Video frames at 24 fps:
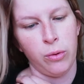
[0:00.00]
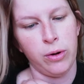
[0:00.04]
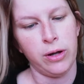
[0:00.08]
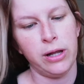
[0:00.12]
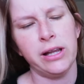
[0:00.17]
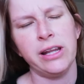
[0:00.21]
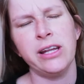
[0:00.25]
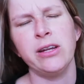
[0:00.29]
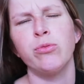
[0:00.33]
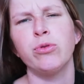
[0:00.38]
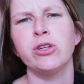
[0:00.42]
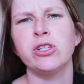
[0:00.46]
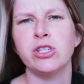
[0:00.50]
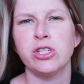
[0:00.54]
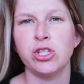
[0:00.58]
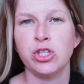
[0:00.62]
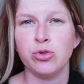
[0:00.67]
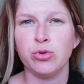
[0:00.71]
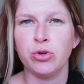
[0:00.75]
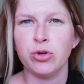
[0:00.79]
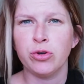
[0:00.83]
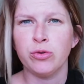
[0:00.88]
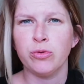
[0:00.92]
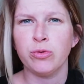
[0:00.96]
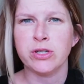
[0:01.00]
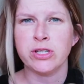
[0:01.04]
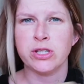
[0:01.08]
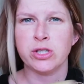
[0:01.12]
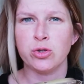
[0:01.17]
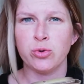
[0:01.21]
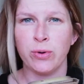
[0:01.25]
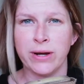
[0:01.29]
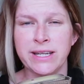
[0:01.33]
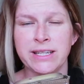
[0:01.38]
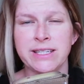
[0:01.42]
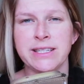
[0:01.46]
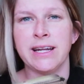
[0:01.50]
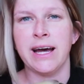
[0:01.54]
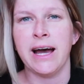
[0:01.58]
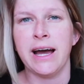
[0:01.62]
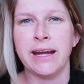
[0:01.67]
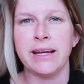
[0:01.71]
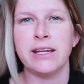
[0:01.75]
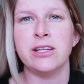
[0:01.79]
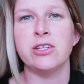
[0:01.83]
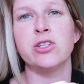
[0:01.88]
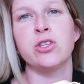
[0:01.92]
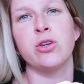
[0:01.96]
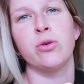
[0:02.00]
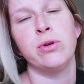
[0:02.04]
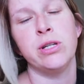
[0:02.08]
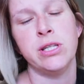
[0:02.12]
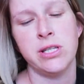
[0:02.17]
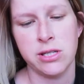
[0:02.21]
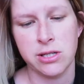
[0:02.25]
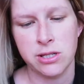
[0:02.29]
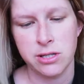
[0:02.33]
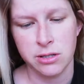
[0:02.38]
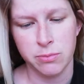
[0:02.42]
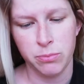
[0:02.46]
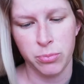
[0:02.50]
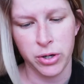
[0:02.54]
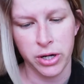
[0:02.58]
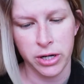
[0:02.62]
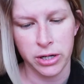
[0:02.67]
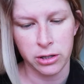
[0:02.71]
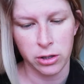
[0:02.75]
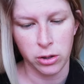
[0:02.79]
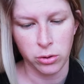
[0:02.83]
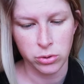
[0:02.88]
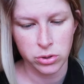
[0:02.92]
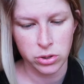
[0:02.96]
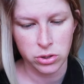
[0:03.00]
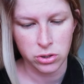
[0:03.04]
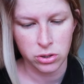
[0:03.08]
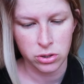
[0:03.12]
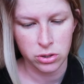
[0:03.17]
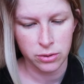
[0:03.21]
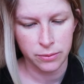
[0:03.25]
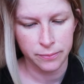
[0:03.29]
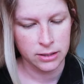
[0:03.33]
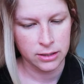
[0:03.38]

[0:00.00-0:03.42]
Well, it was 29, so it's pretty close.